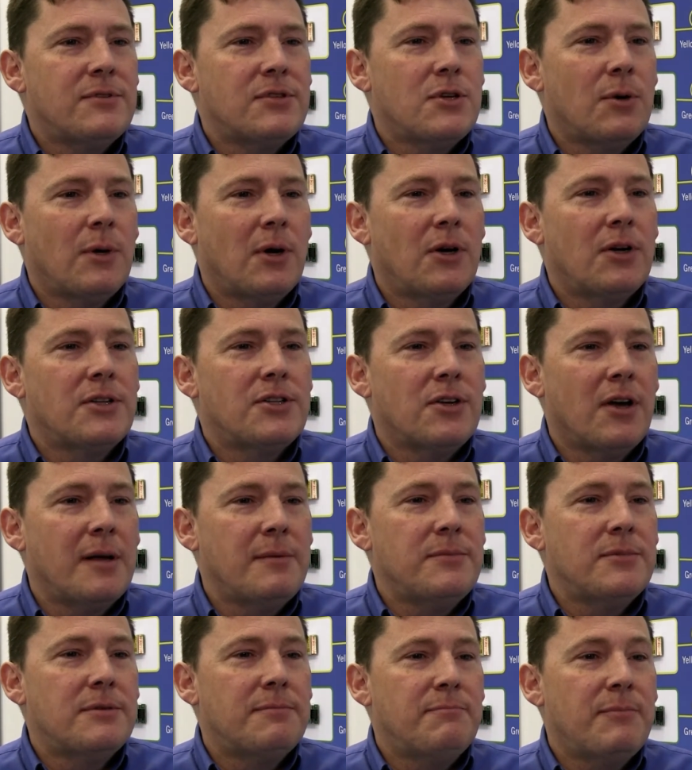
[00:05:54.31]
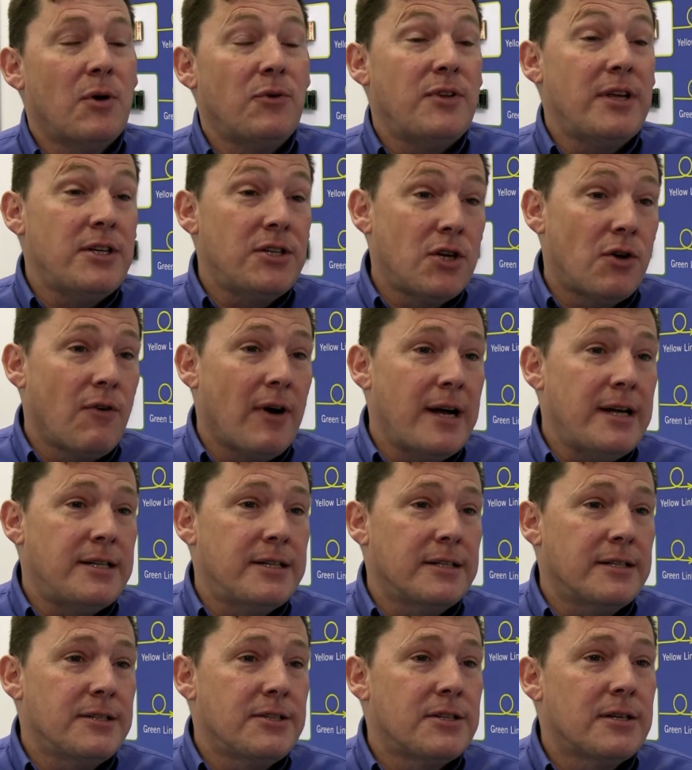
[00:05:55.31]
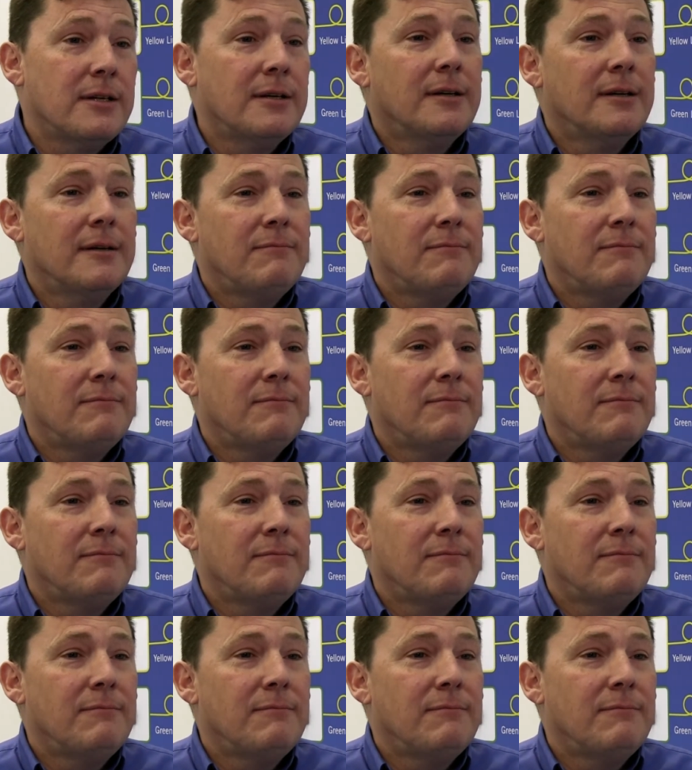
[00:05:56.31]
So a lot of times, both integrators